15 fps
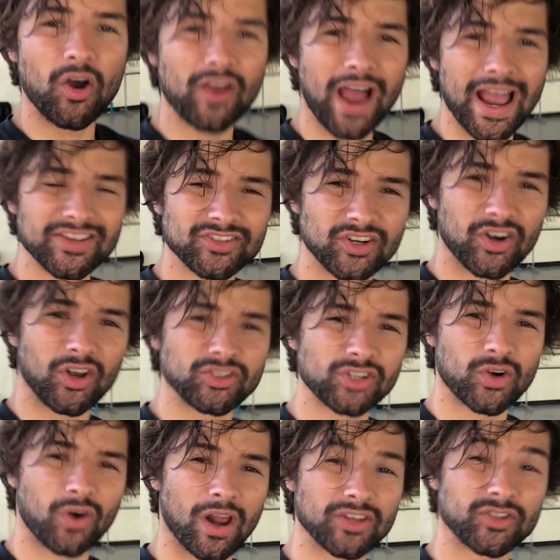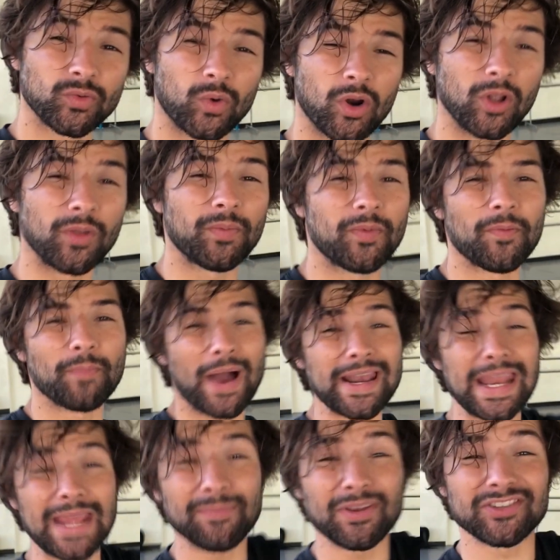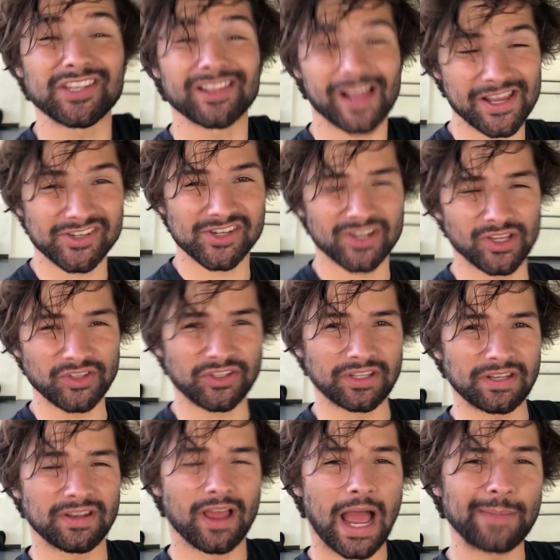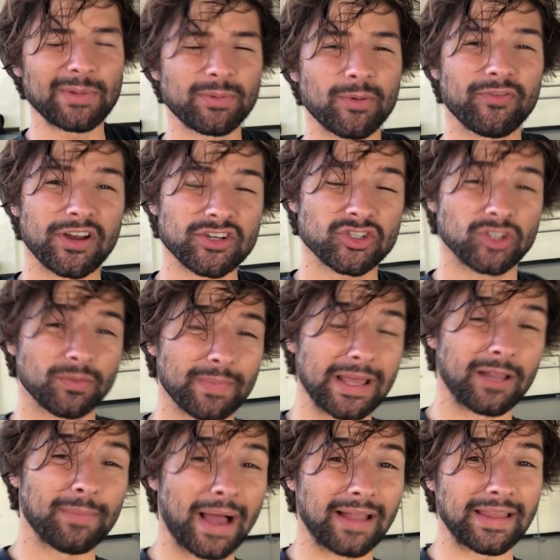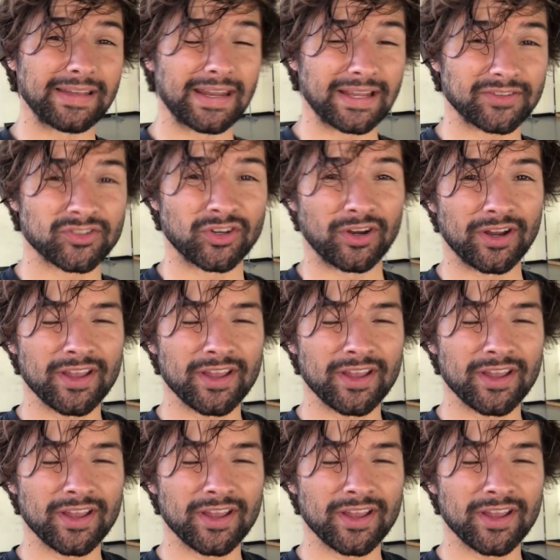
guys and girls across the world. My name is Elisha Nelson. I'm a professional male ballet dancer.